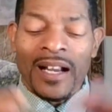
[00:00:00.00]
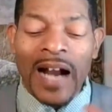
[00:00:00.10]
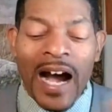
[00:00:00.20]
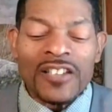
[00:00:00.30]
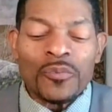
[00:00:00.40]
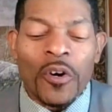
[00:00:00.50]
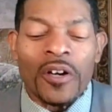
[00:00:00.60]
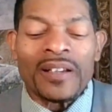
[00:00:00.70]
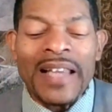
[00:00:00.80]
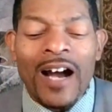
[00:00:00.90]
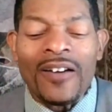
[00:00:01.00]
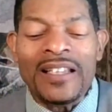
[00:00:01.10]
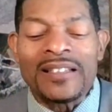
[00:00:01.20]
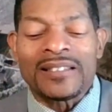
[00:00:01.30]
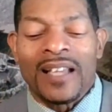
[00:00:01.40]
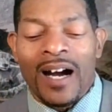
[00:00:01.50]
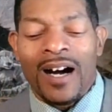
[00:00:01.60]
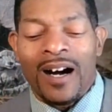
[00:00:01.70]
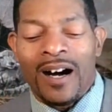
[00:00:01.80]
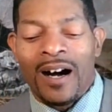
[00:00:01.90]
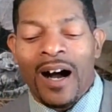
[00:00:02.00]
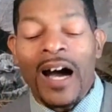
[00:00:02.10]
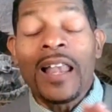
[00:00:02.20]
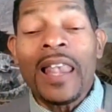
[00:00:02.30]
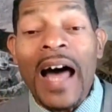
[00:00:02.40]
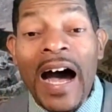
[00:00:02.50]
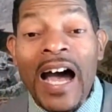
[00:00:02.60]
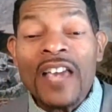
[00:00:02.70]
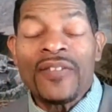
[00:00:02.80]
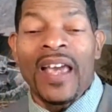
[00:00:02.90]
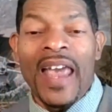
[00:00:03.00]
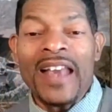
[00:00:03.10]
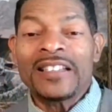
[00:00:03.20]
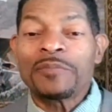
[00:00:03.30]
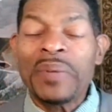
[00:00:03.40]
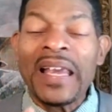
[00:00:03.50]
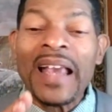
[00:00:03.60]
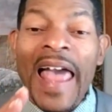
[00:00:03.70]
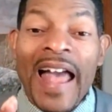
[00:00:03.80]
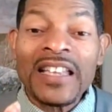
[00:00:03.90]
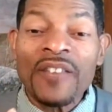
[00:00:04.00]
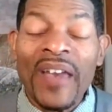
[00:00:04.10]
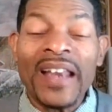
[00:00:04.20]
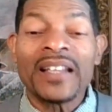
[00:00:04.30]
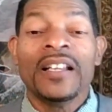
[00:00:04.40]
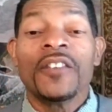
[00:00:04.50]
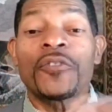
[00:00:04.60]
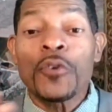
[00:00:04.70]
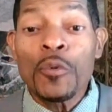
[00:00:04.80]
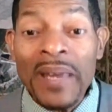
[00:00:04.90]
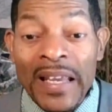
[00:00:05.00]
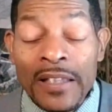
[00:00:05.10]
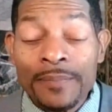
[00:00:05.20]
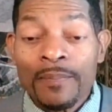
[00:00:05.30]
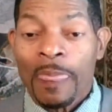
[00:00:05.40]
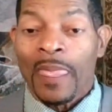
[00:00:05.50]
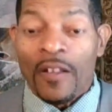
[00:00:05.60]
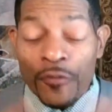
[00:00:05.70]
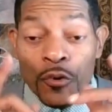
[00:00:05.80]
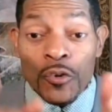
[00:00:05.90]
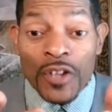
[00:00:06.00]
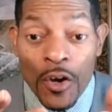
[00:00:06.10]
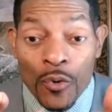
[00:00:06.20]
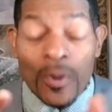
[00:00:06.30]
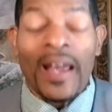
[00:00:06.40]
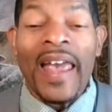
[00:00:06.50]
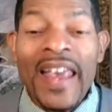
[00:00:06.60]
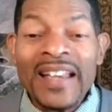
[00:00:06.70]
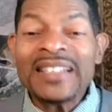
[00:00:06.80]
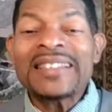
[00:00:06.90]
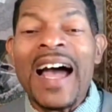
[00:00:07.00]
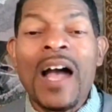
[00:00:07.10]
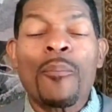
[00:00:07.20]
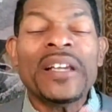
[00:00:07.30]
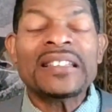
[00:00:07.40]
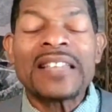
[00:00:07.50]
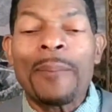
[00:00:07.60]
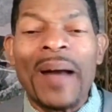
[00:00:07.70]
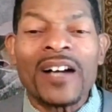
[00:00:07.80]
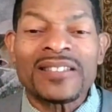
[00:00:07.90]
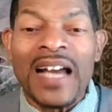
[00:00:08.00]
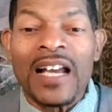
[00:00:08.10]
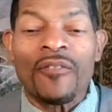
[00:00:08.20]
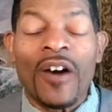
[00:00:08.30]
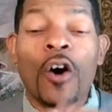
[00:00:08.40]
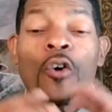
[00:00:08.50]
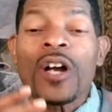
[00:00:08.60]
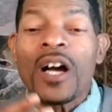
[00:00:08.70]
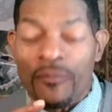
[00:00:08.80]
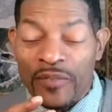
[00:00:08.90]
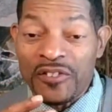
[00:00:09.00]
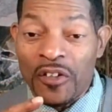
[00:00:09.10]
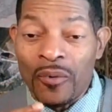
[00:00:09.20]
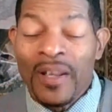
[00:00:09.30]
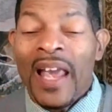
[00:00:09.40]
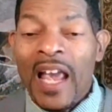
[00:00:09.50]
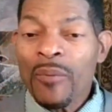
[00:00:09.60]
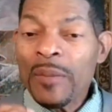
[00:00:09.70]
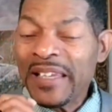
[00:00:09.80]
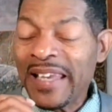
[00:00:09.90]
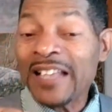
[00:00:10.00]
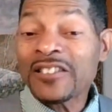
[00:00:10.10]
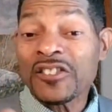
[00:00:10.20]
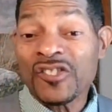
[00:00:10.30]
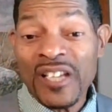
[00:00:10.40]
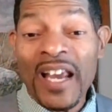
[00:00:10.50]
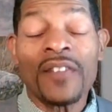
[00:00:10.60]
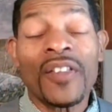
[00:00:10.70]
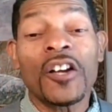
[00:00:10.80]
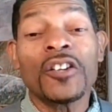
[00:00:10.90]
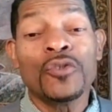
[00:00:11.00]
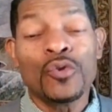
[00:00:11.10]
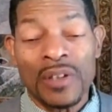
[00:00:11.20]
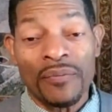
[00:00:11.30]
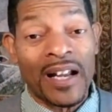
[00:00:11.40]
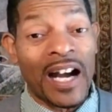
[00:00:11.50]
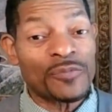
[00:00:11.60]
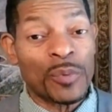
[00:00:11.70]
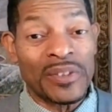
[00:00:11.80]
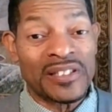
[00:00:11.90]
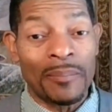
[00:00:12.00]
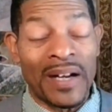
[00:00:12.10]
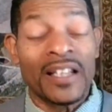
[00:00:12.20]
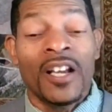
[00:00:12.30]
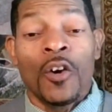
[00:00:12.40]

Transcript: God's work now is uh, uh, alive and is being activated through me through you. Anytime we step outside of our own comfort zone and we begin to share the good news of the gospel with somebody,